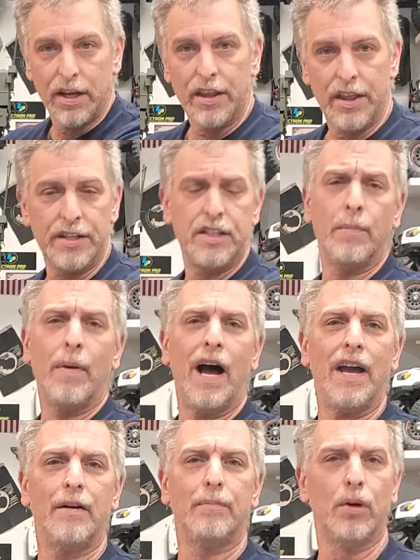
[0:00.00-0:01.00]
the
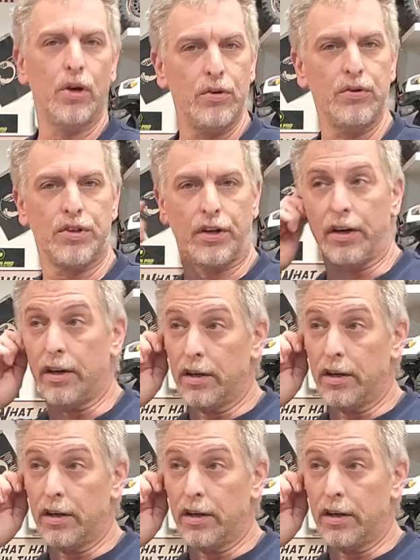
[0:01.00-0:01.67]
Tamiya Bruiser,